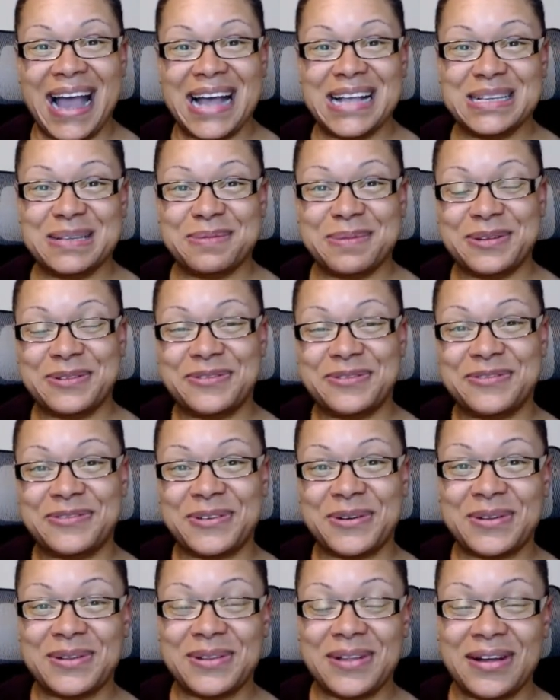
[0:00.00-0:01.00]
has been
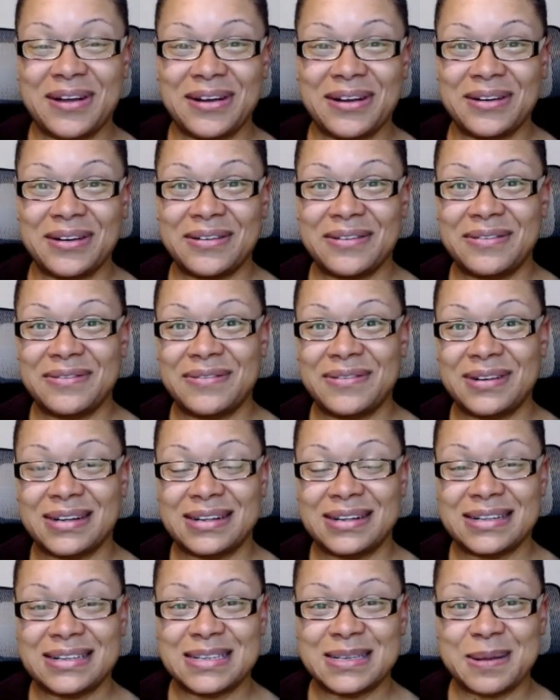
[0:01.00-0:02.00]
full
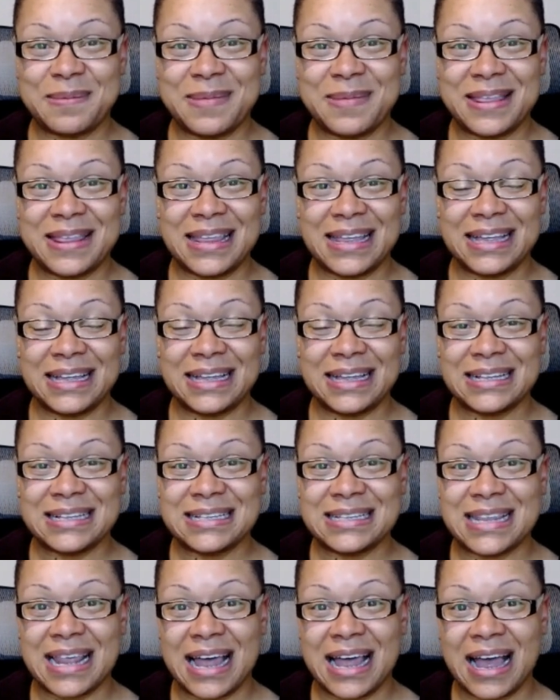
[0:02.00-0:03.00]
of some
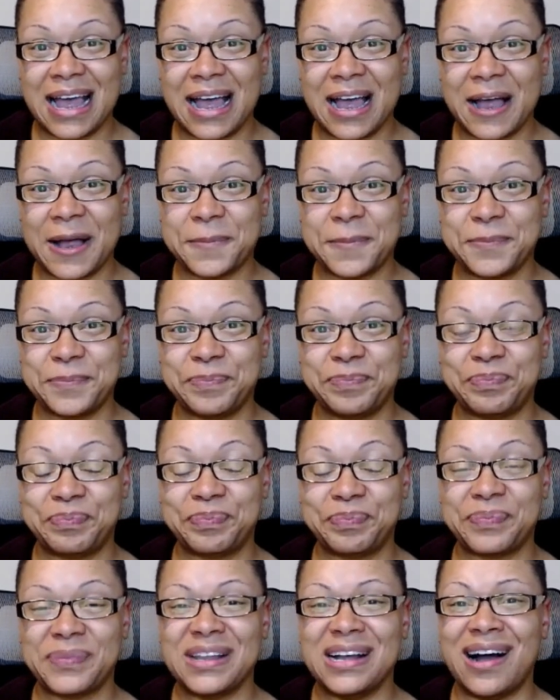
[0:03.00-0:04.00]
things that
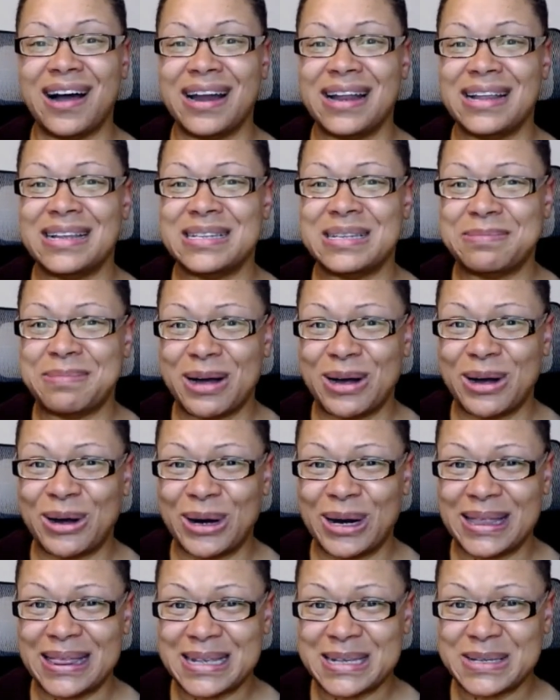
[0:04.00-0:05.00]
got into my
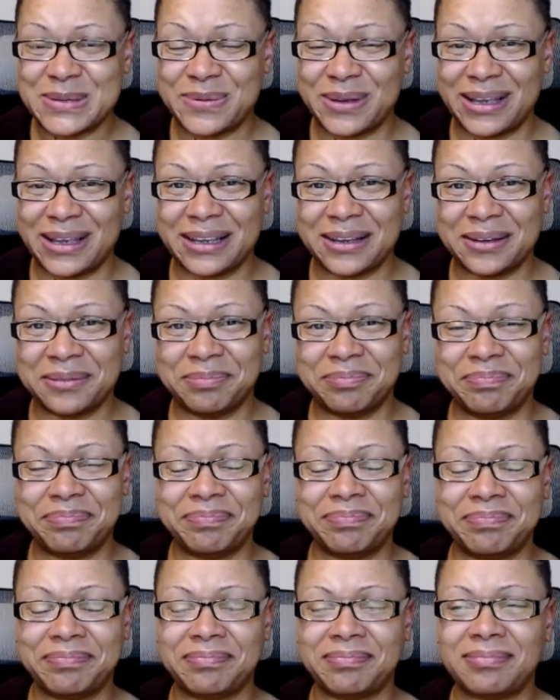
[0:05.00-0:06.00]
heart this week.
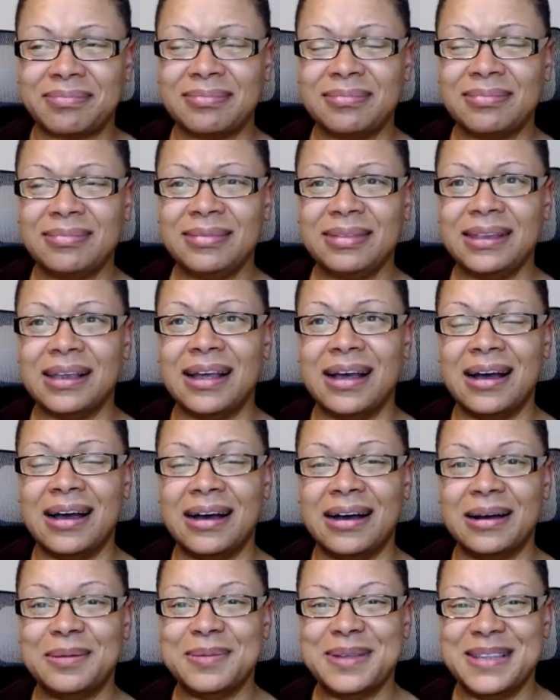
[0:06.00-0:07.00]

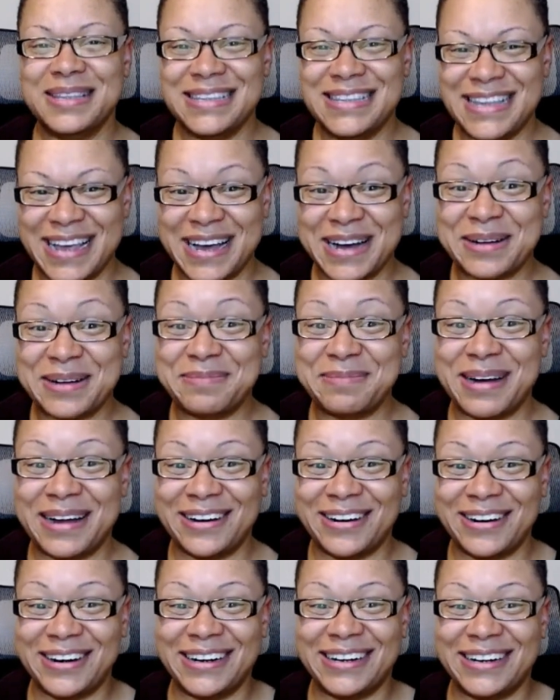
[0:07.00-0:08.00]
Um, yeah, my
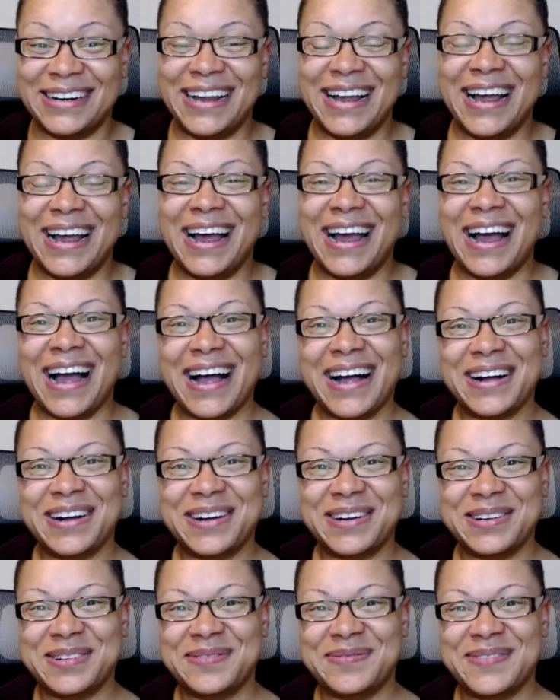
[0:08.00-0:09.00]
heart.
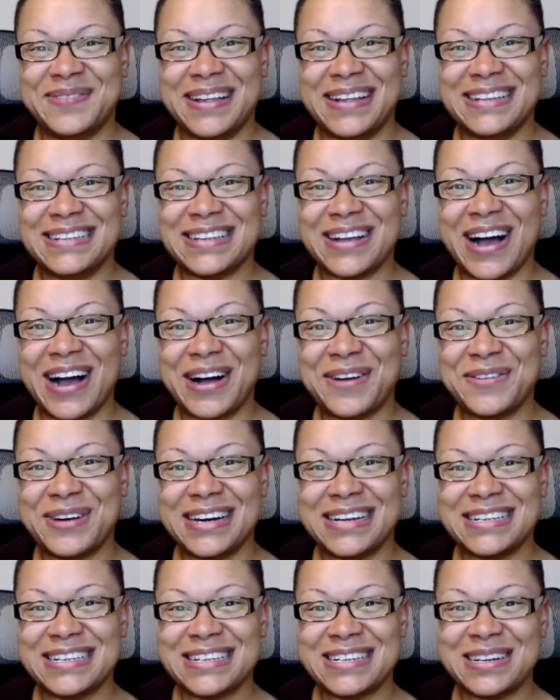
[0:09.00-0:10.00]
Um, and so I
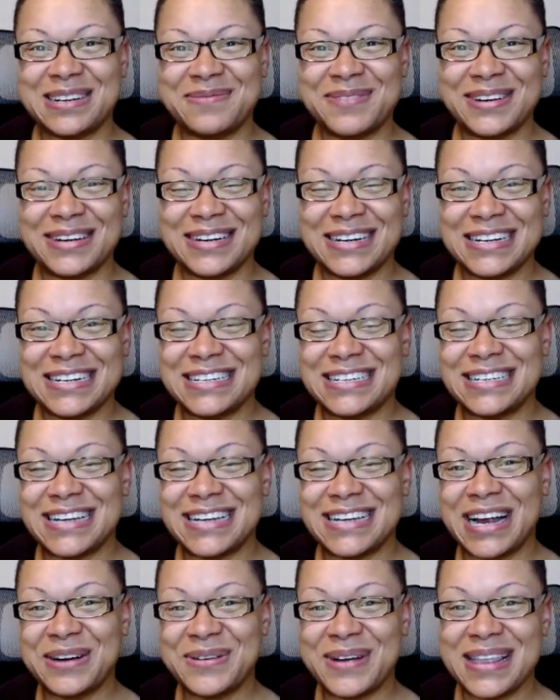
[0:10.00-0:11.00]
wanted to come on and
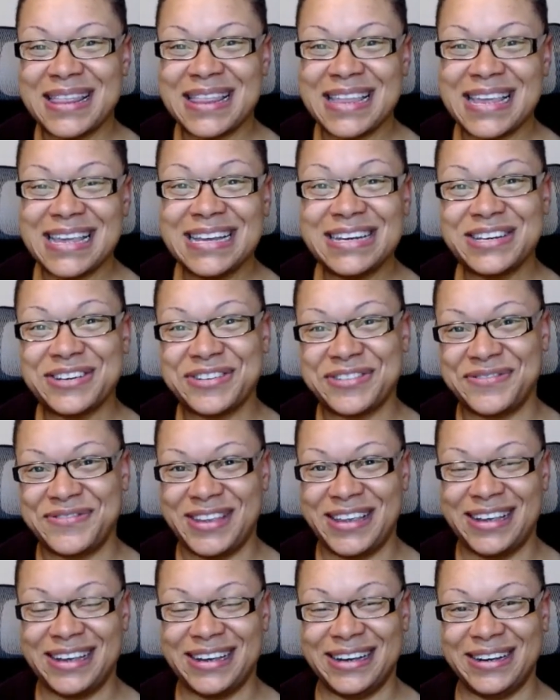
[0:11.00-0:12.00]
share with each of
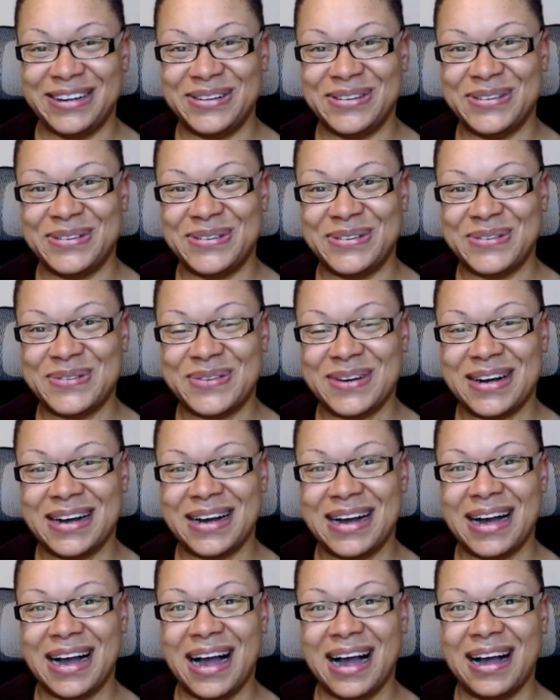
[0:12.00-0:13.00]
you.
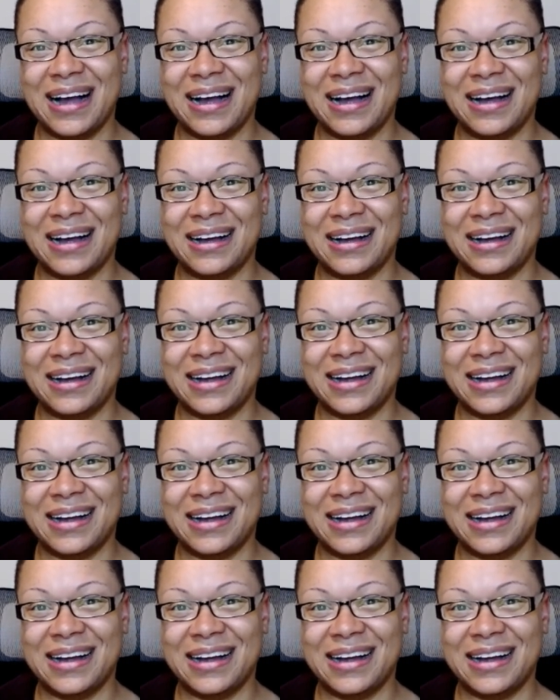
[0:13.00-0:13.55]
Uh,